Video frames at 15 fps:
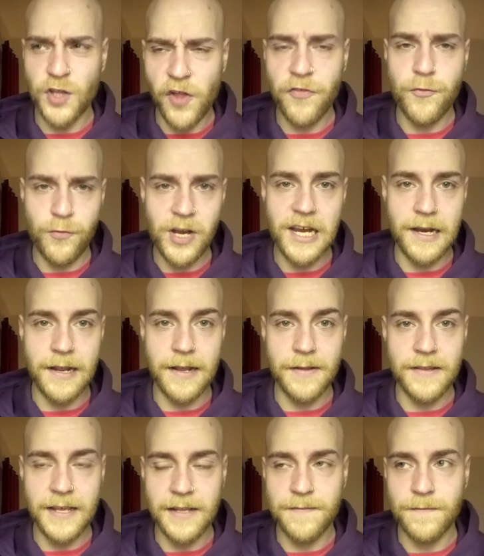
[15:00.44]
not
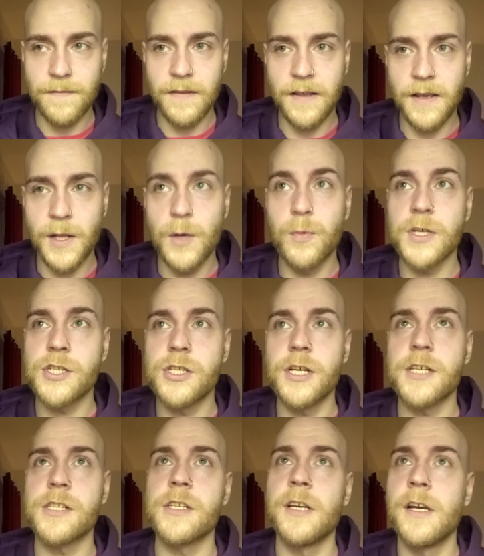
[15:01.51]
really. It
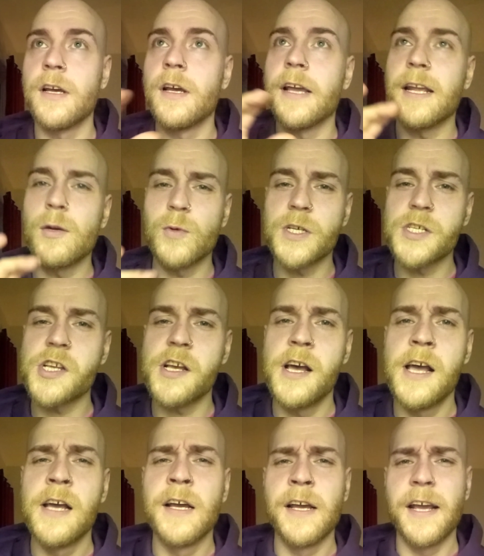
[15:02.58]
was
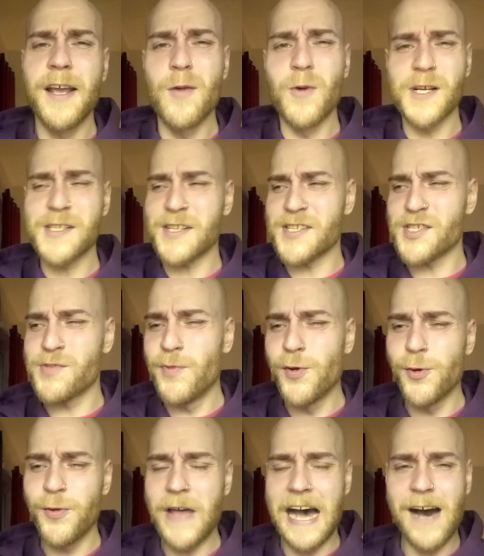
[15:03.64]
a
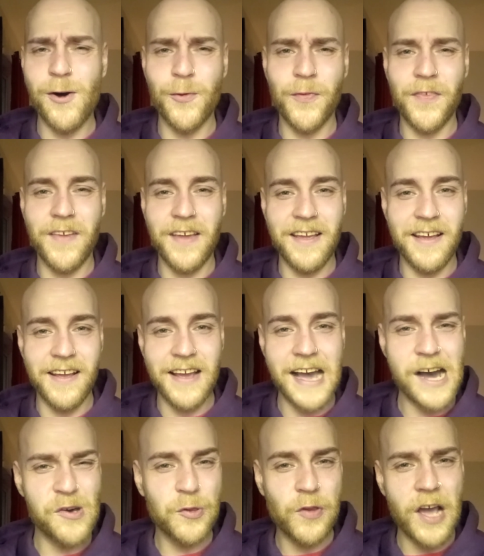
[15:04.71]
smooth
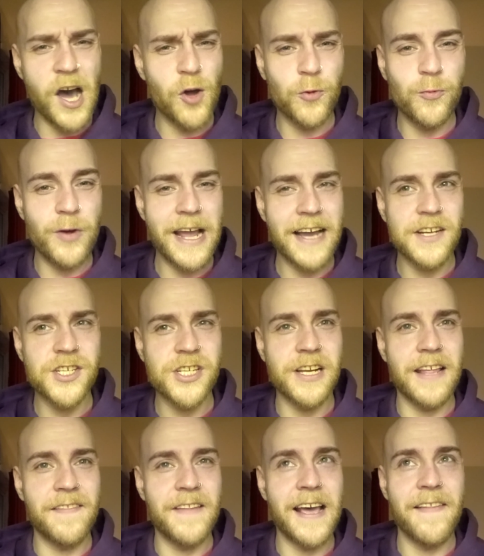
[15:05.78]
out reaction,
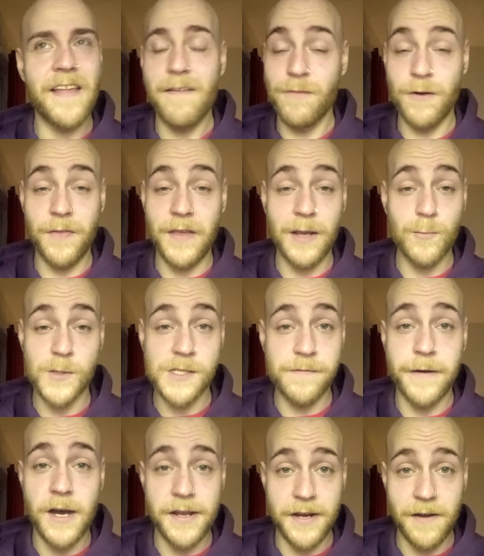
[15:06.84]
and then everything was
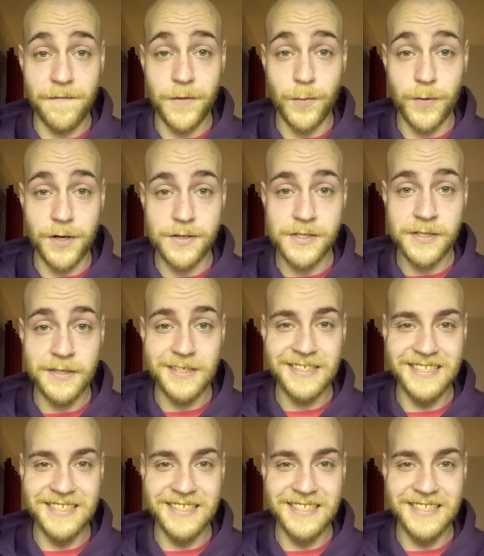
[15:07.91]
fine afterwards.